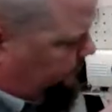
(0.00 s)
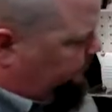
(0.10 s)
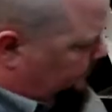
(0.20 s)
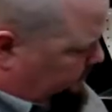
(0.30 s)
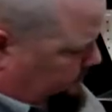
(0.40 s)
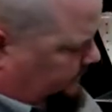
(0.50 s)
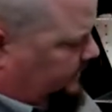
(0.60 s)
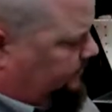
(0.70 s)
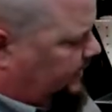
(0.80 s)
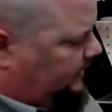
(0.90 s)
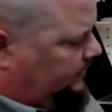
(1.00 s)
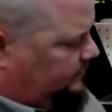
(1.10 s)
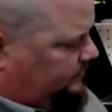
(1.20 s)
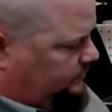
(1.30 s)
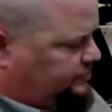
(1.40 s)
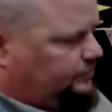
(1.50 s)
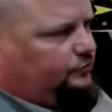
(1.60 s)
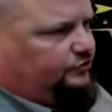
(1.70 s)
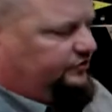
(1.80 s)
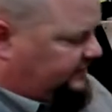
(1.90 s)
But leading back into the
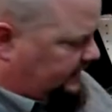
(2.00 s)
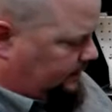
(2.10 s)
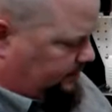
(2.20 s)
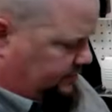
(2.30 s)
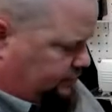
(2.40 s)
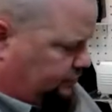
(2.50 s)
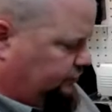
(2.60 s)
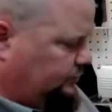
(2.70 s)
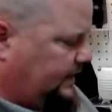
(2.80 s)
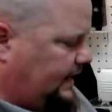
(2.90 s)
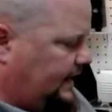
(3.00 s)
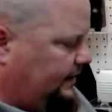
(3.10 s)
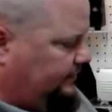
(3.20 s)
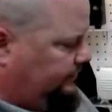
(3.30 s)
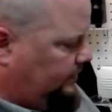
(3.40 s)
general setup issues we have